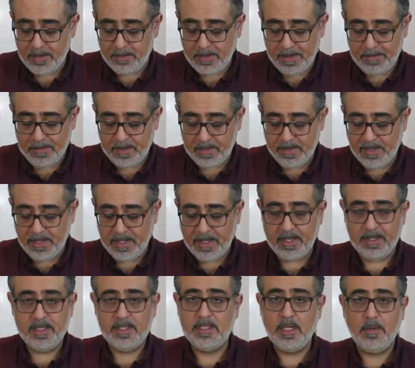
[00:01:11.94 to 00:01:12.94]
people are
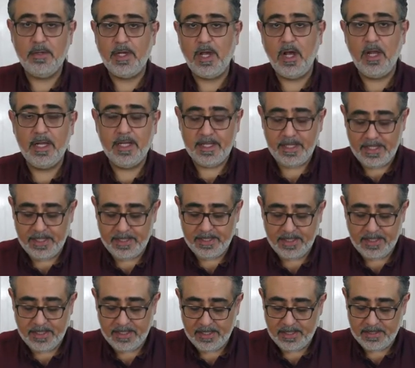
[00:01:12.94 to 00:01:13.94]
thinking there's no garlic in,
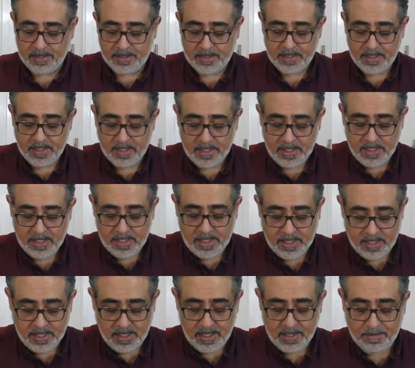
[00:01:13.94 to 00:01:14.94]
in a
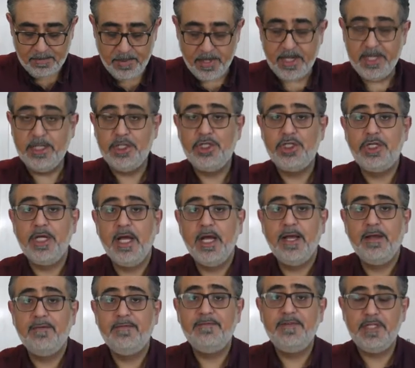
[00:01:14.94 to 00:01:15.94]
and a British
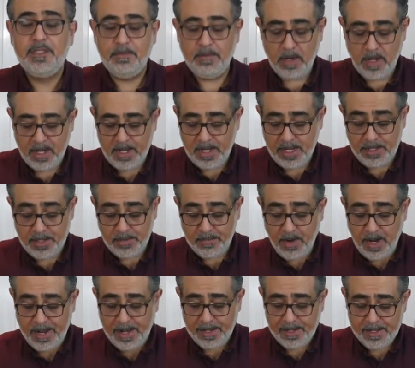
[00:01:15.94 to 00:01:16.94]
uh, fish pie, and you're
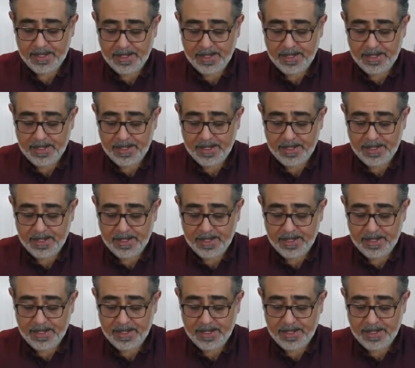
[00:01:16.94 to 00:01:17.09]
right,